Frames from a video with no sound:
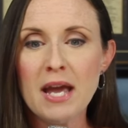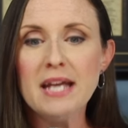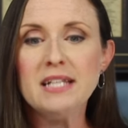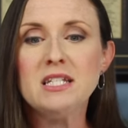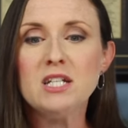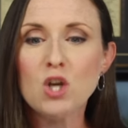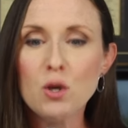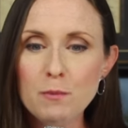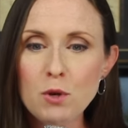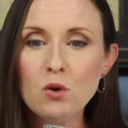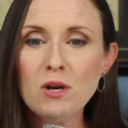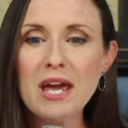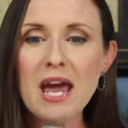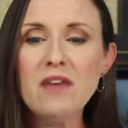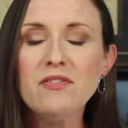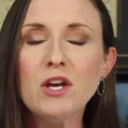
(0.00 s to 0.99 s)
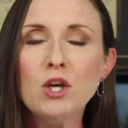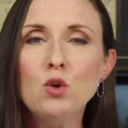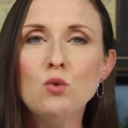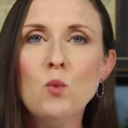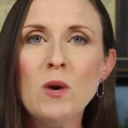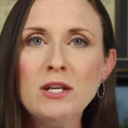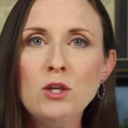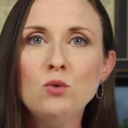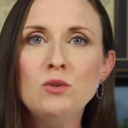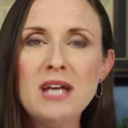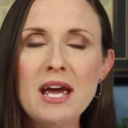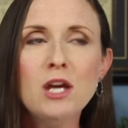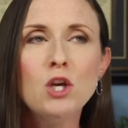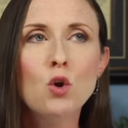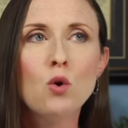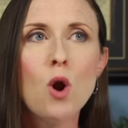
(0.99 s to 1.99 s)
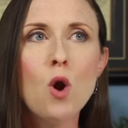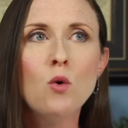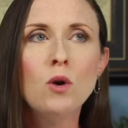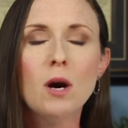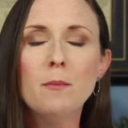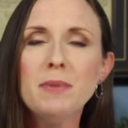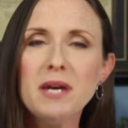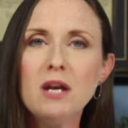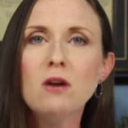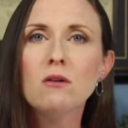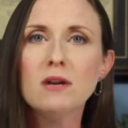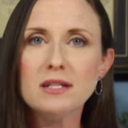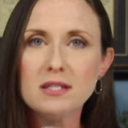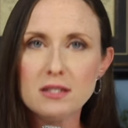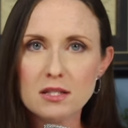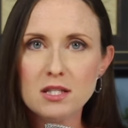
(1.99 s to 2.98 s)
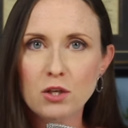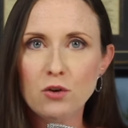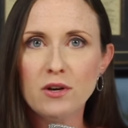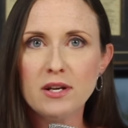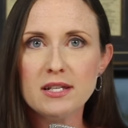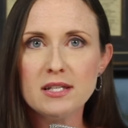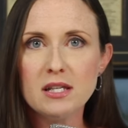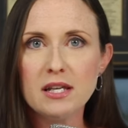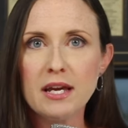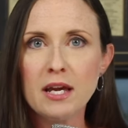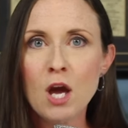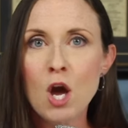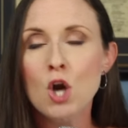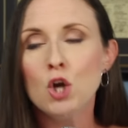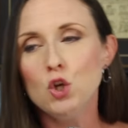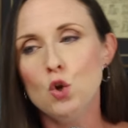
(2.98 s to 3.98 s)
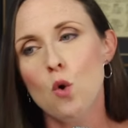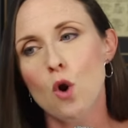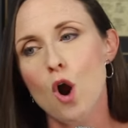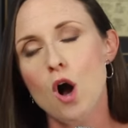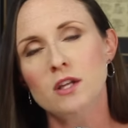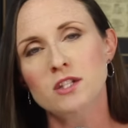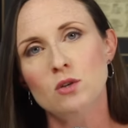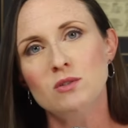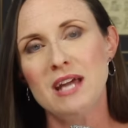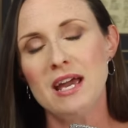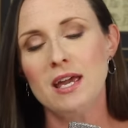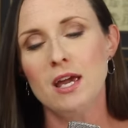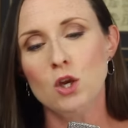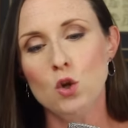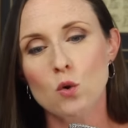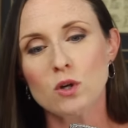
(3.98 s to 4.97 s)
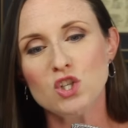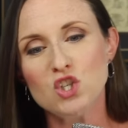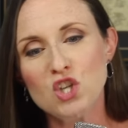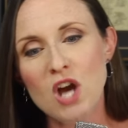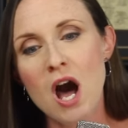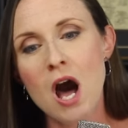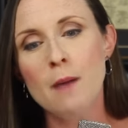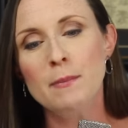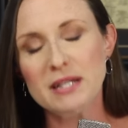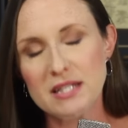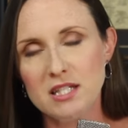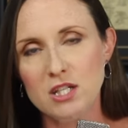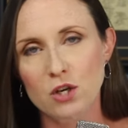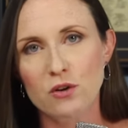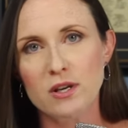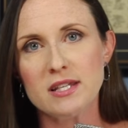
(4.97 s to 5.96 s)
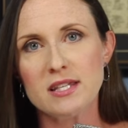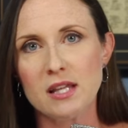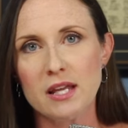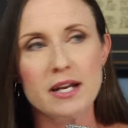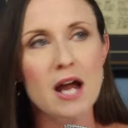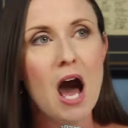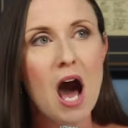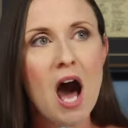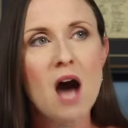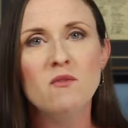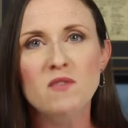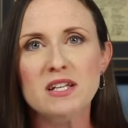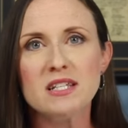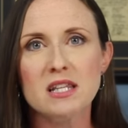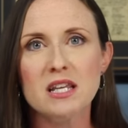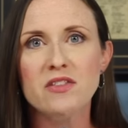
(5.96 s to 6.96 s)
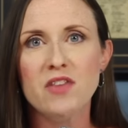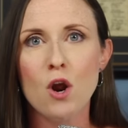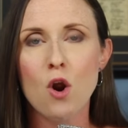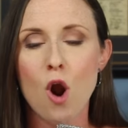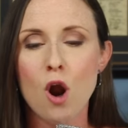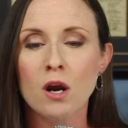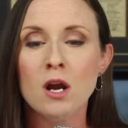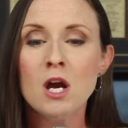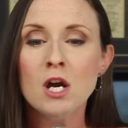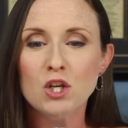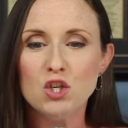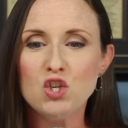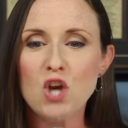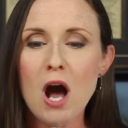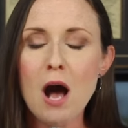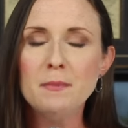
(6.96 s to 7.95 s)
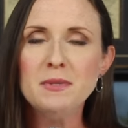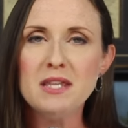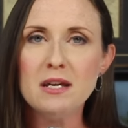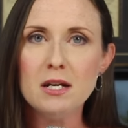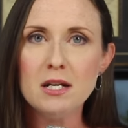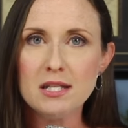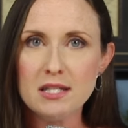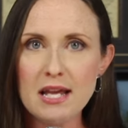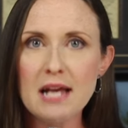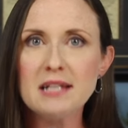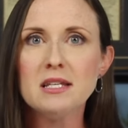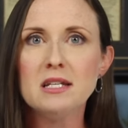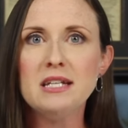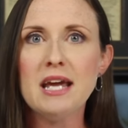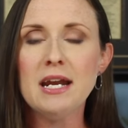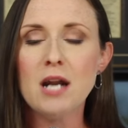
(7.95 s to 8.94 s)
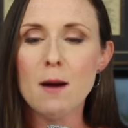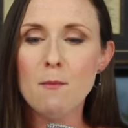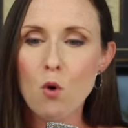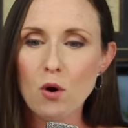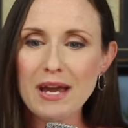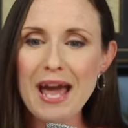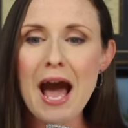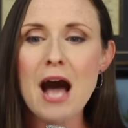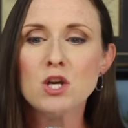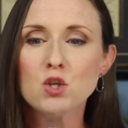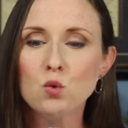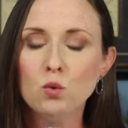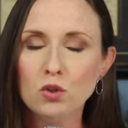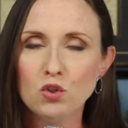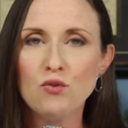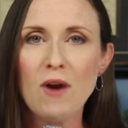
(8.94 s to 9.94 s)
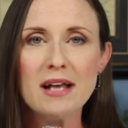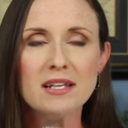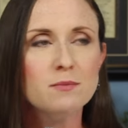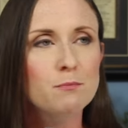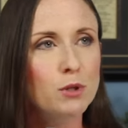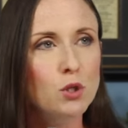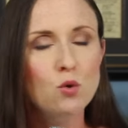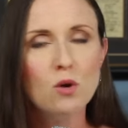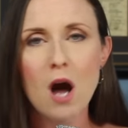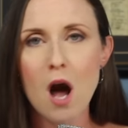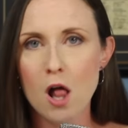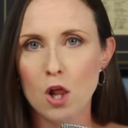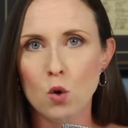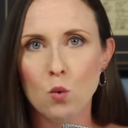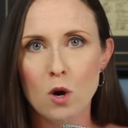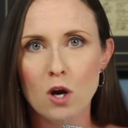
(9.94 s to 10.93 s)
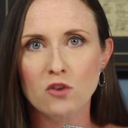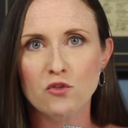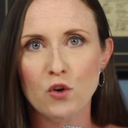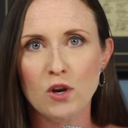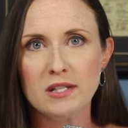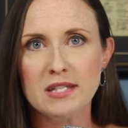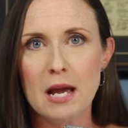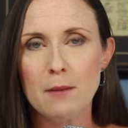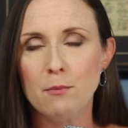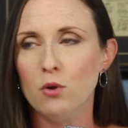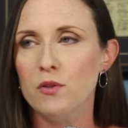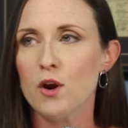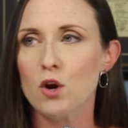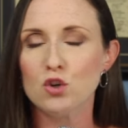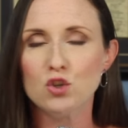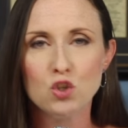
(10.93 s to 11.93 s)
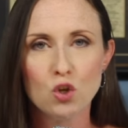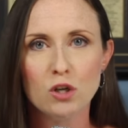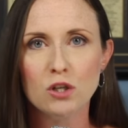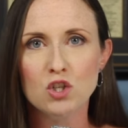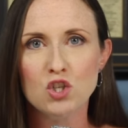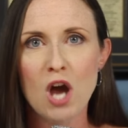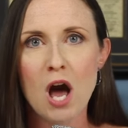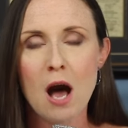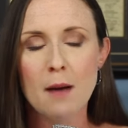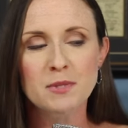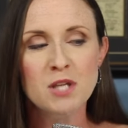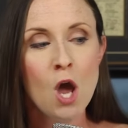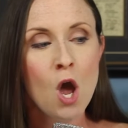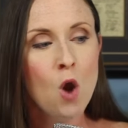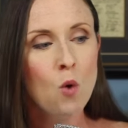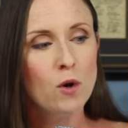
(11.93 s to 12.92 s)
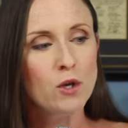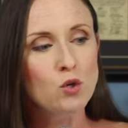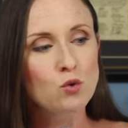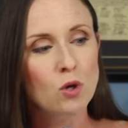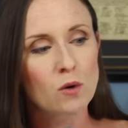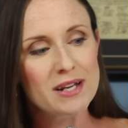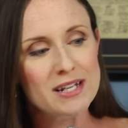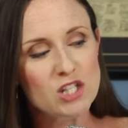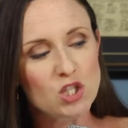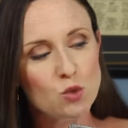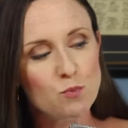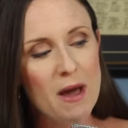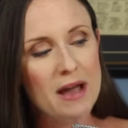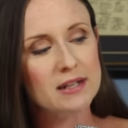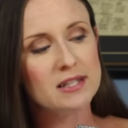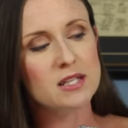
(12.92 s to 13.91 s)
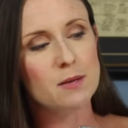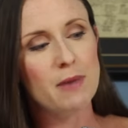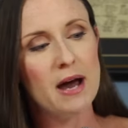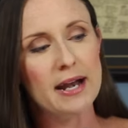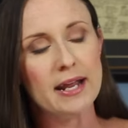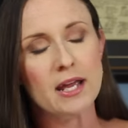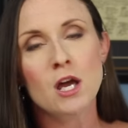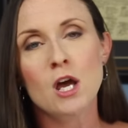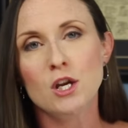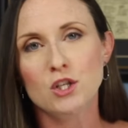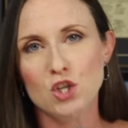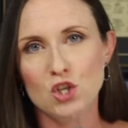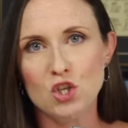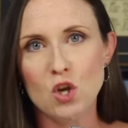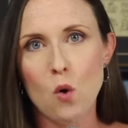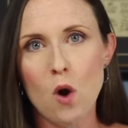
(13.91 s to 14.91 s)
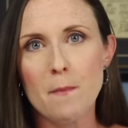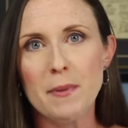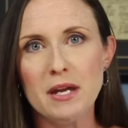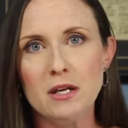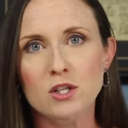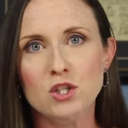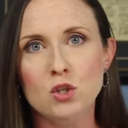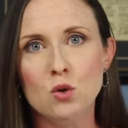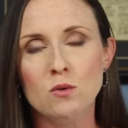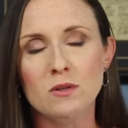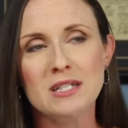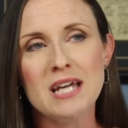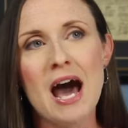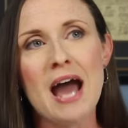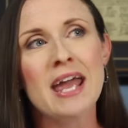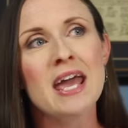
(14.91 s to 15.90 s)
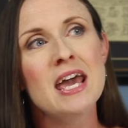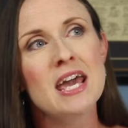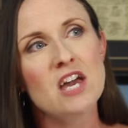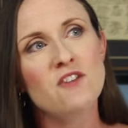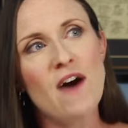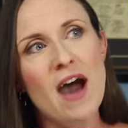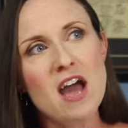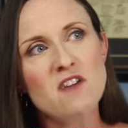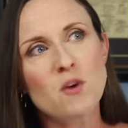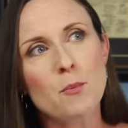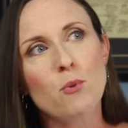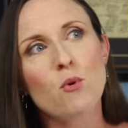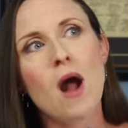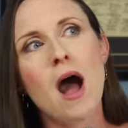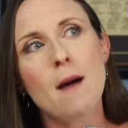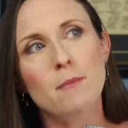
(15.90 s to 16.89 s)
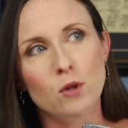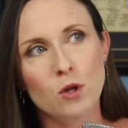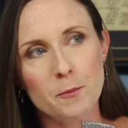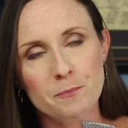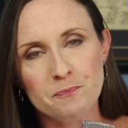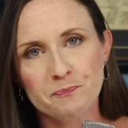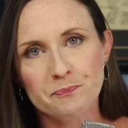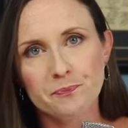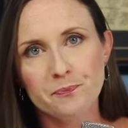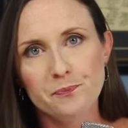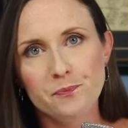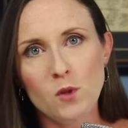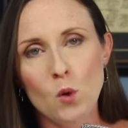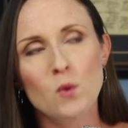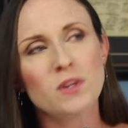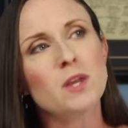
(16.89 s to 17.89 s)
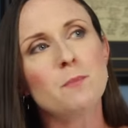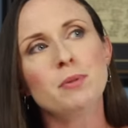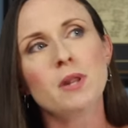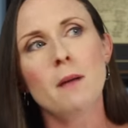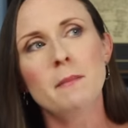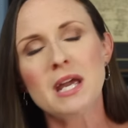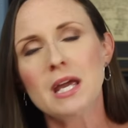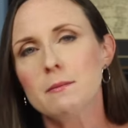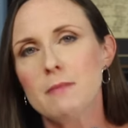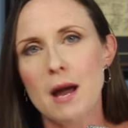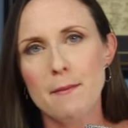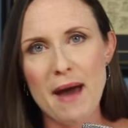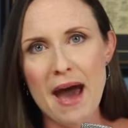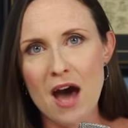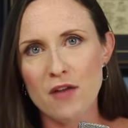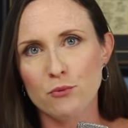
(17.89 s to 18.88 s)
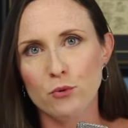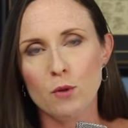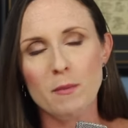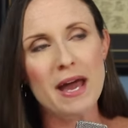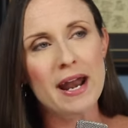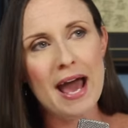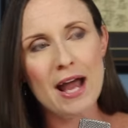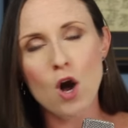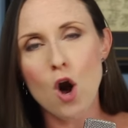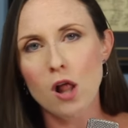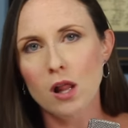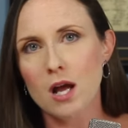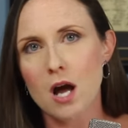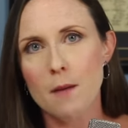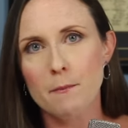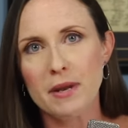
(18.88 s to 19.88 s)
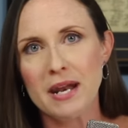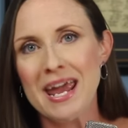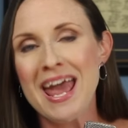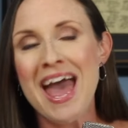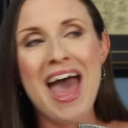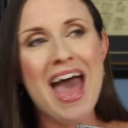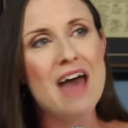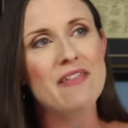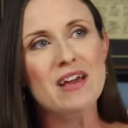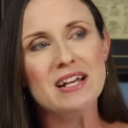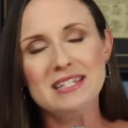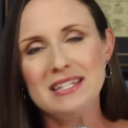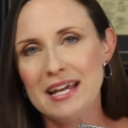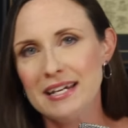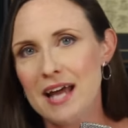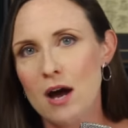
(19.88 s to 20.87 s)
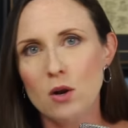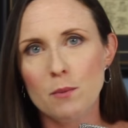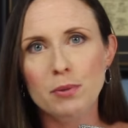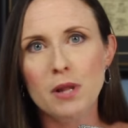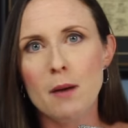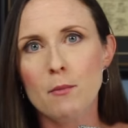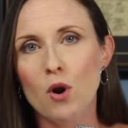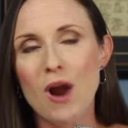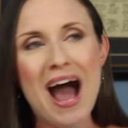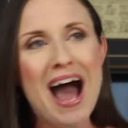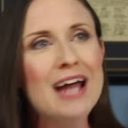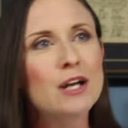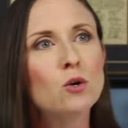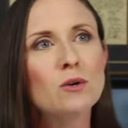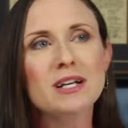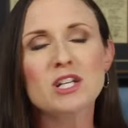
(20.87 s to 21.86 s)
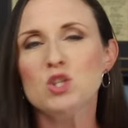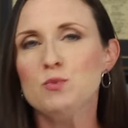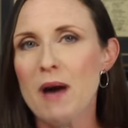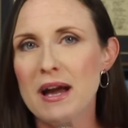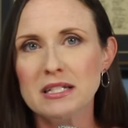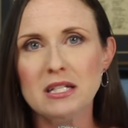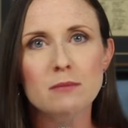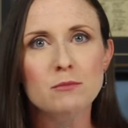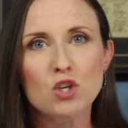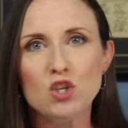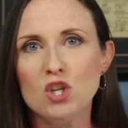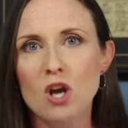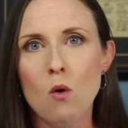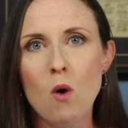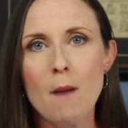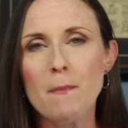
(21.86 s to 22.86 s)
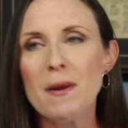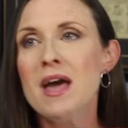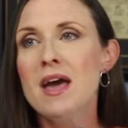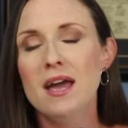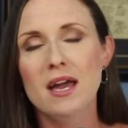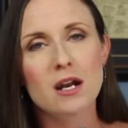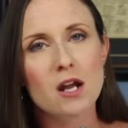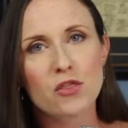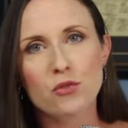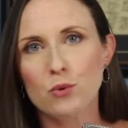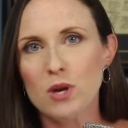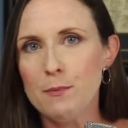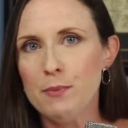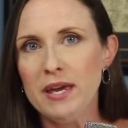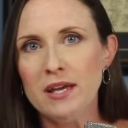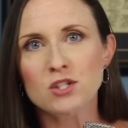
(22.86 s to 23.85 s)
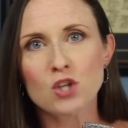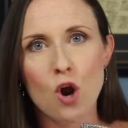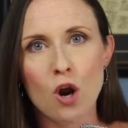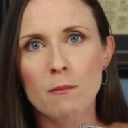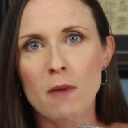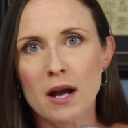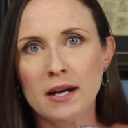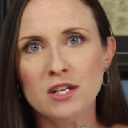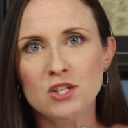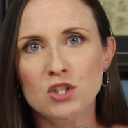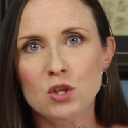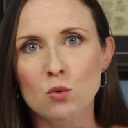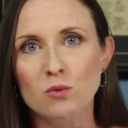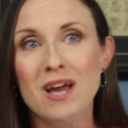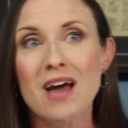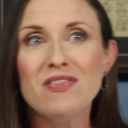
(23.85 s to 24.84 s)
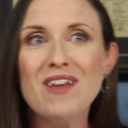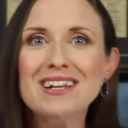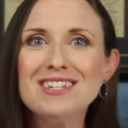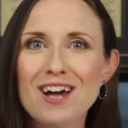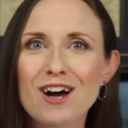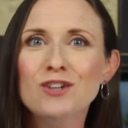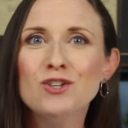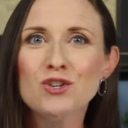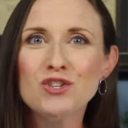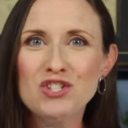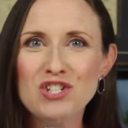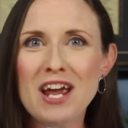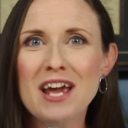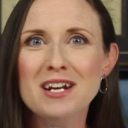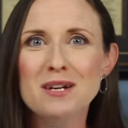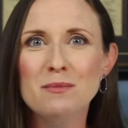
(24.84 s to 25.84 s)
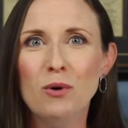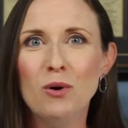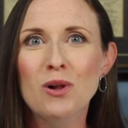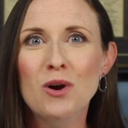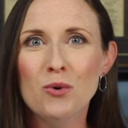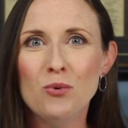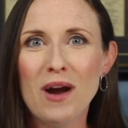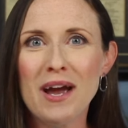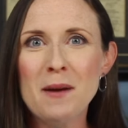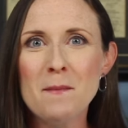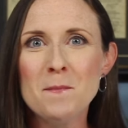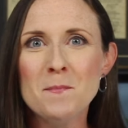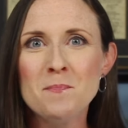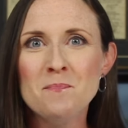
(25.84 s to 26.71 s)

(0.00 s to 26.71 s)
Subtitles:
is to communicate that you, when you take your own appearance seriously, you are also taking your job seriously. Now, obviously, there are jobs that necessitate a more casual dress. Blue-collar work, for example. There are certain jobs where you don't expect somebody to show up in a suit and tie. If I have a problem with the plumbing in my bathroom and I call a company and they send out a plumber, I don't expect him to show up in a three-piece Armani suit. That's understandable, right?